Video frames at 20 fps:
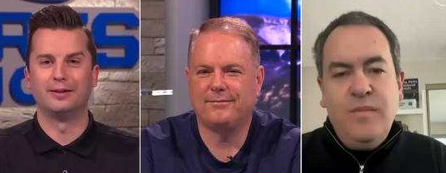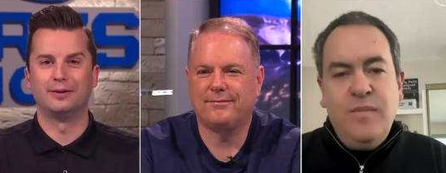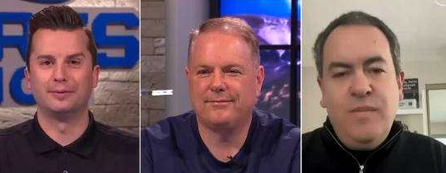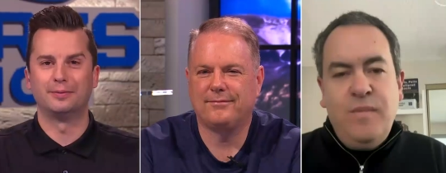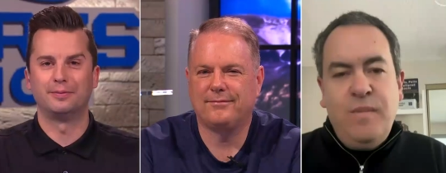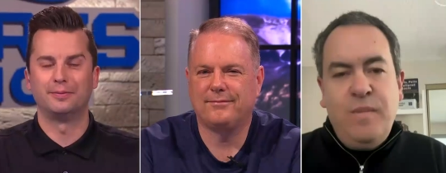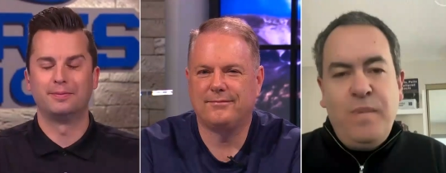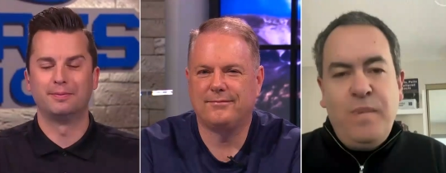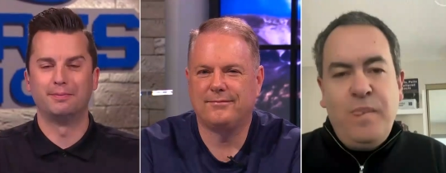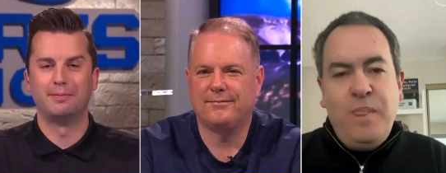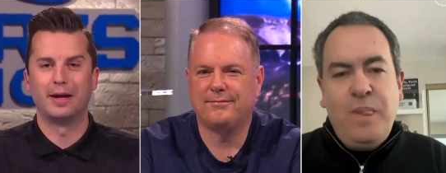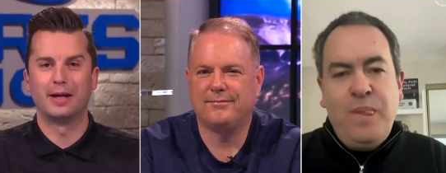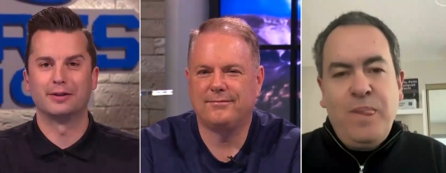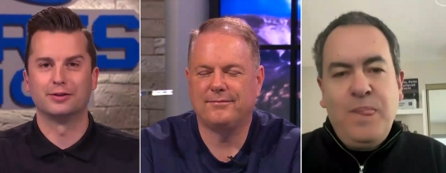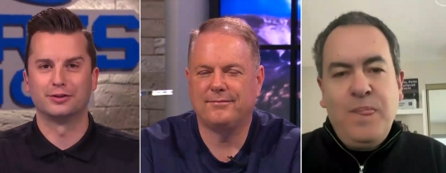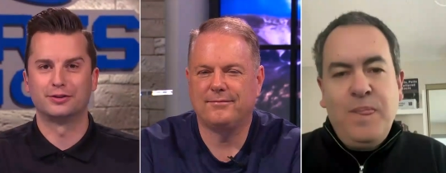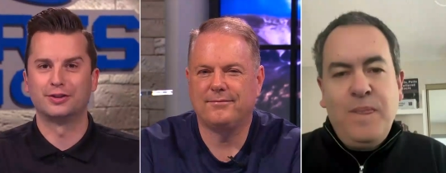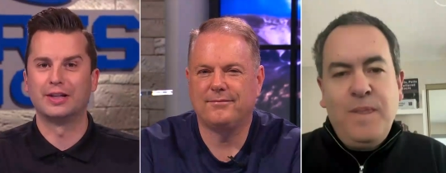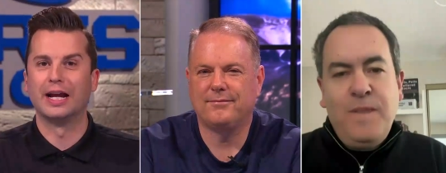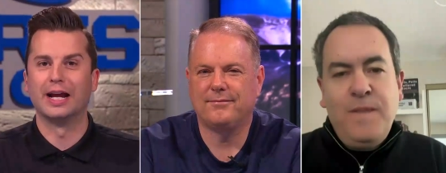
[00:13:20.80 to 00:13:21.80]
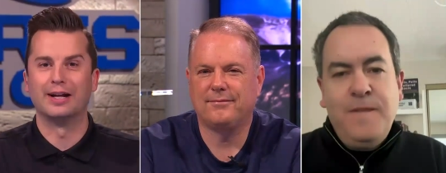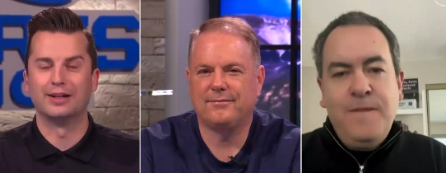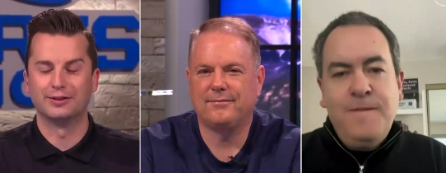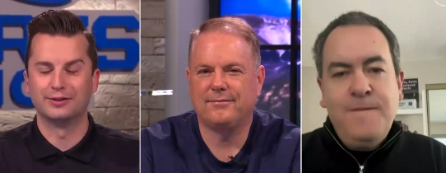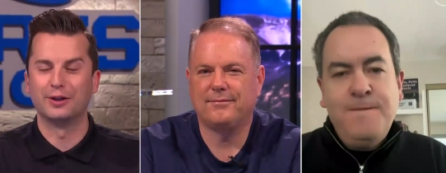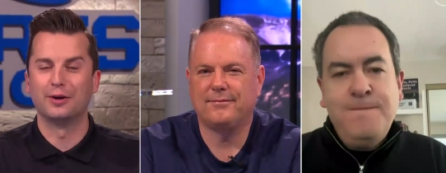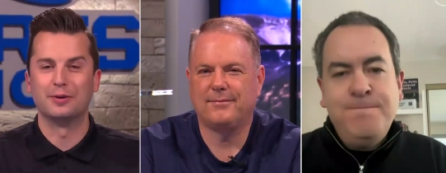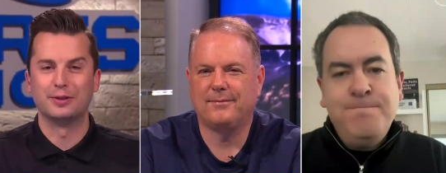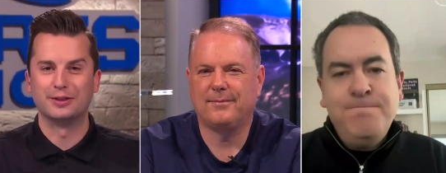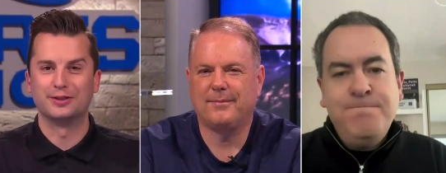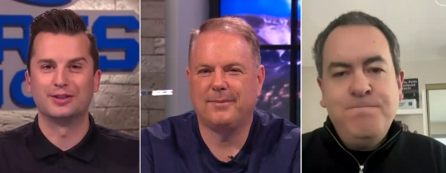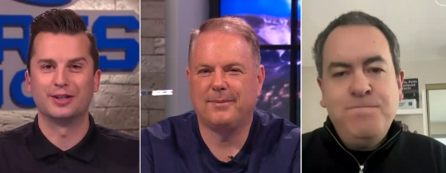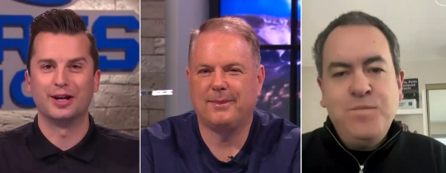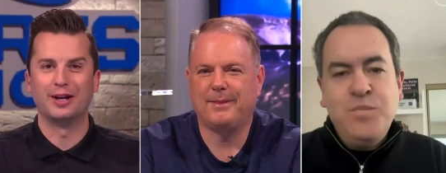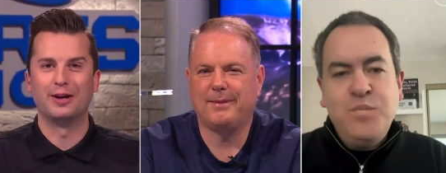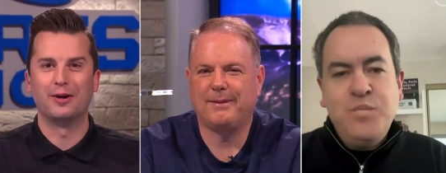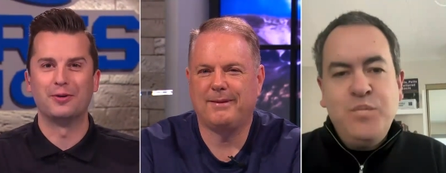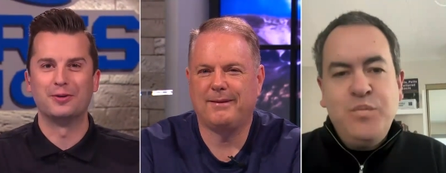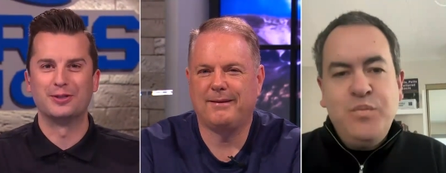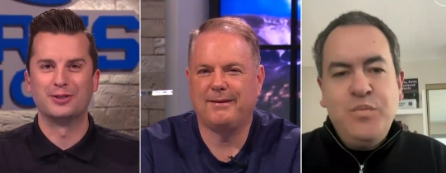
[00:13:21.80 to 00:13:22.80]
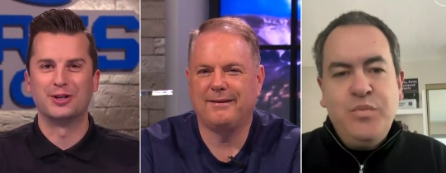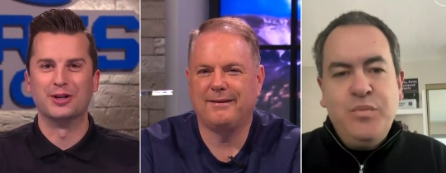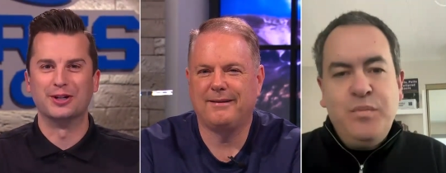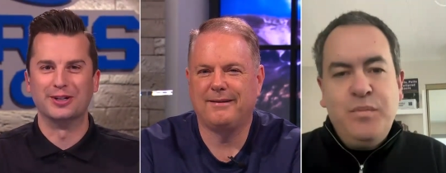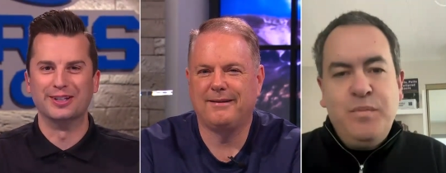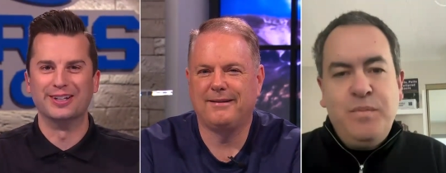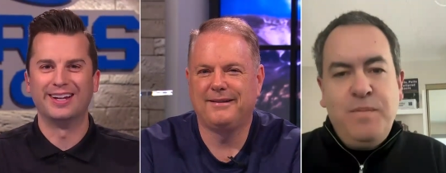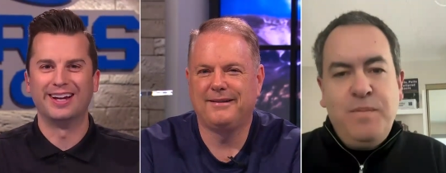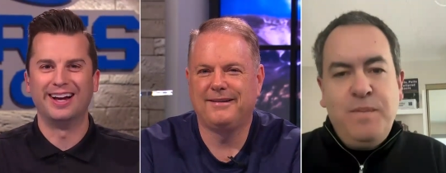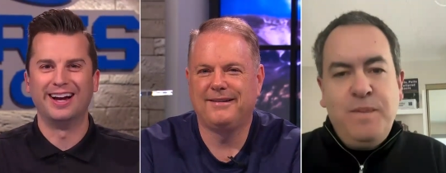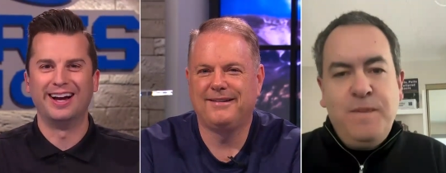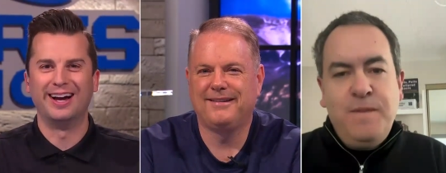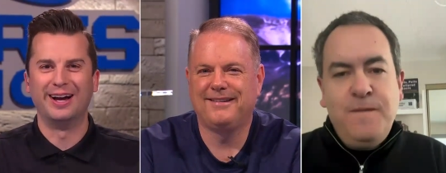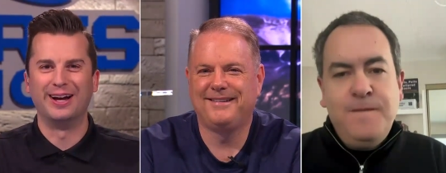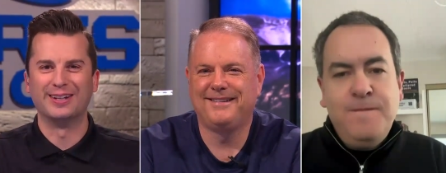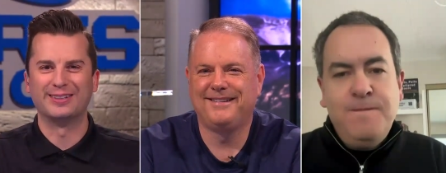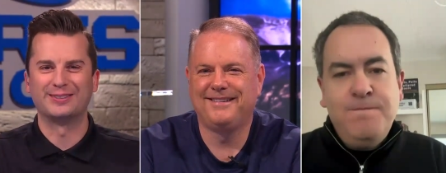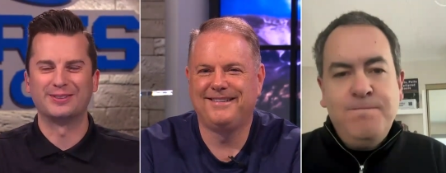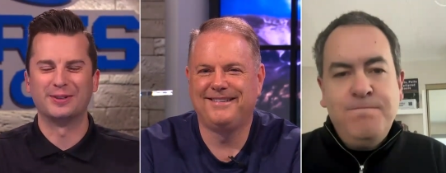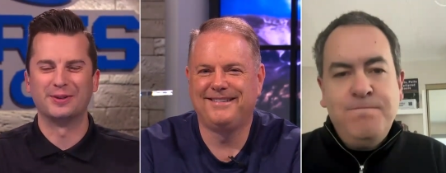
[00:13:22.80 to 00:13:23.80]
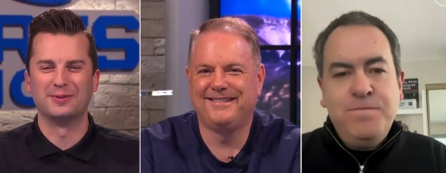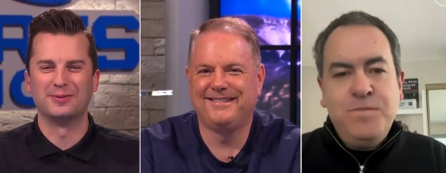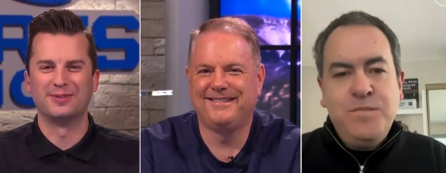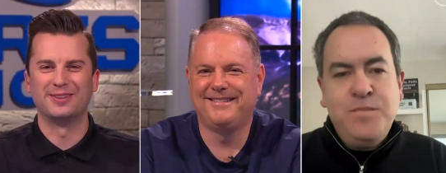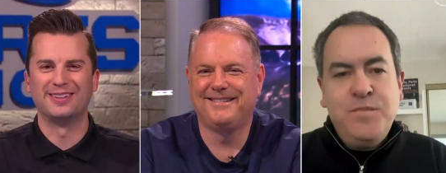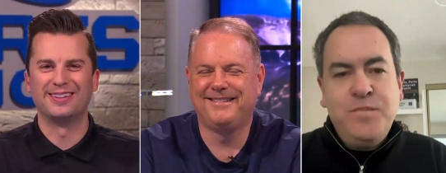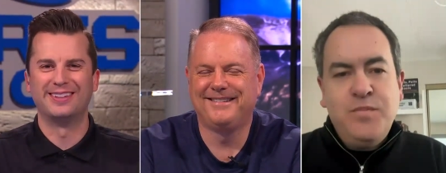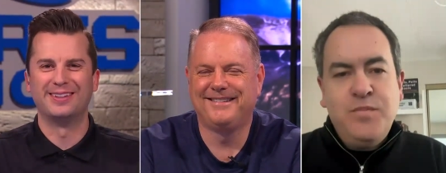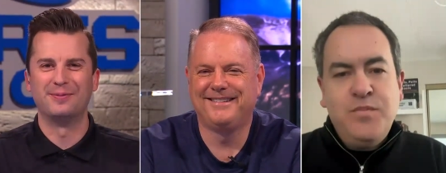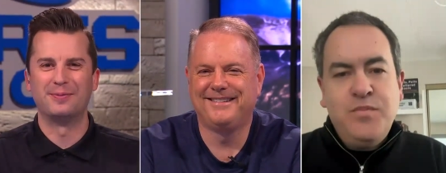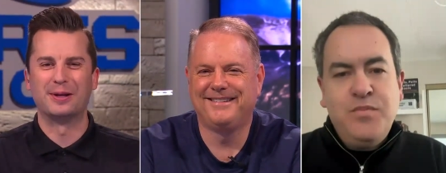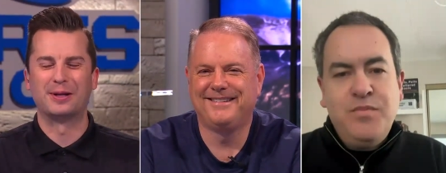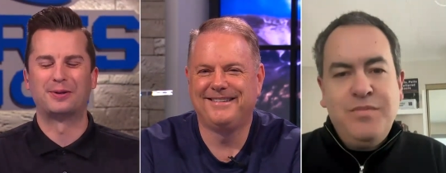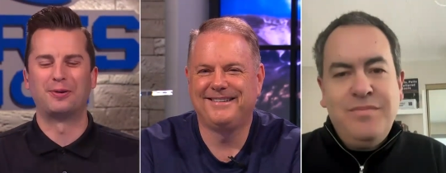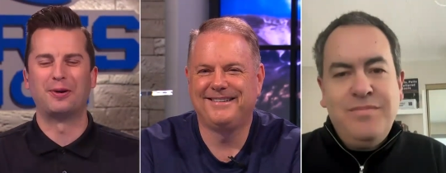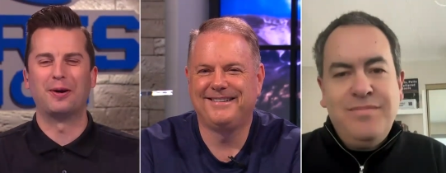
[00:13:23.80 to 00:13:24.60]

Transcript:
Speaker 1: you know medal stand is always always good. Uh, so the Big